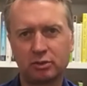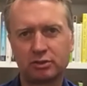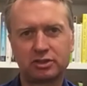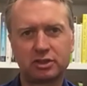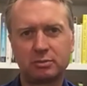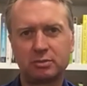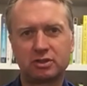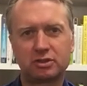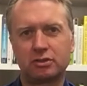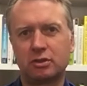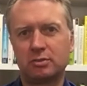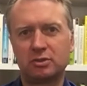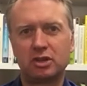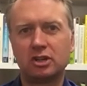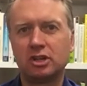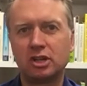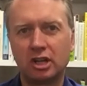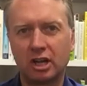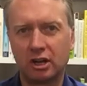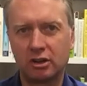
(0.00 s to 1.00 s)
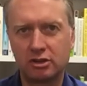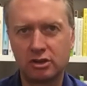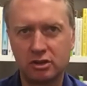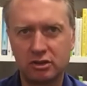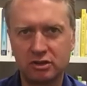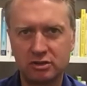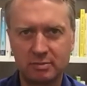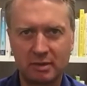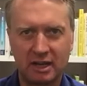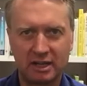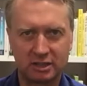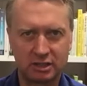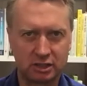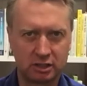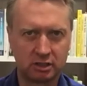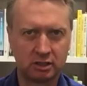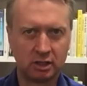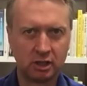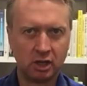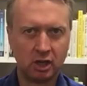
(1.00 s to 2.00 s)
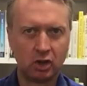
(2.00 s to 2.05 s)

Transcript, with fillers: or subscription you don't use much,